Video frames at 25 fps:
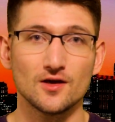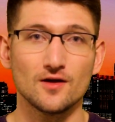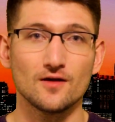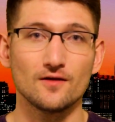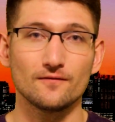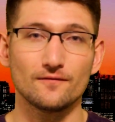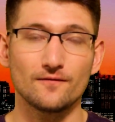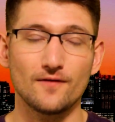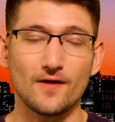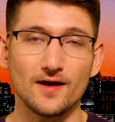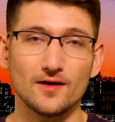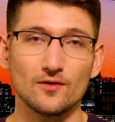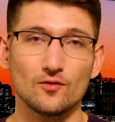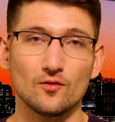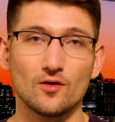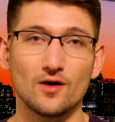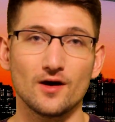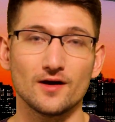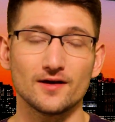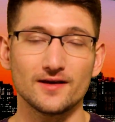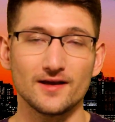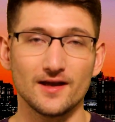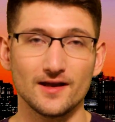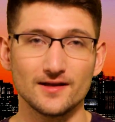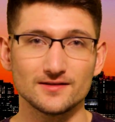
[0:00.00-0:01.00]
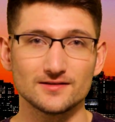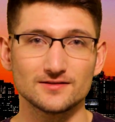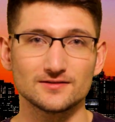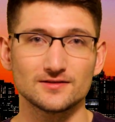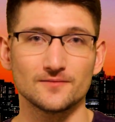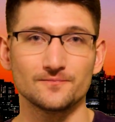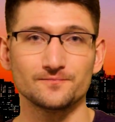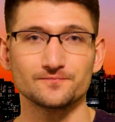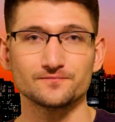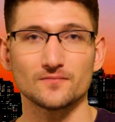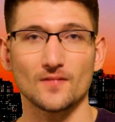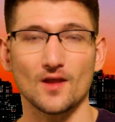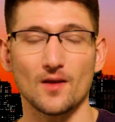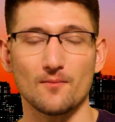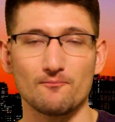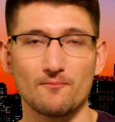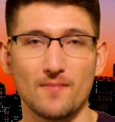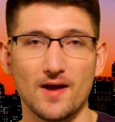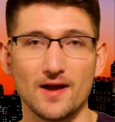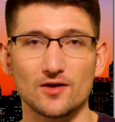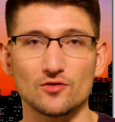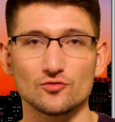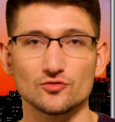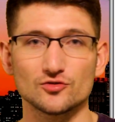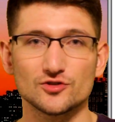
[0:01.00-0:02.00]
fight against
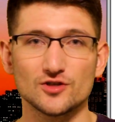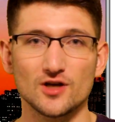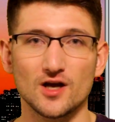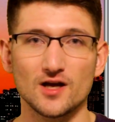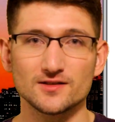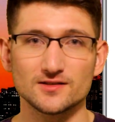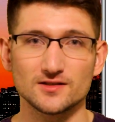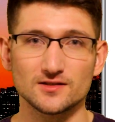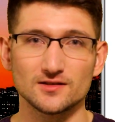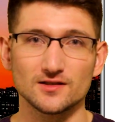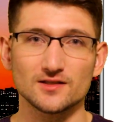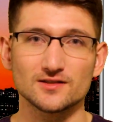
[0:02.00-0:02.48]
Michael Johnson.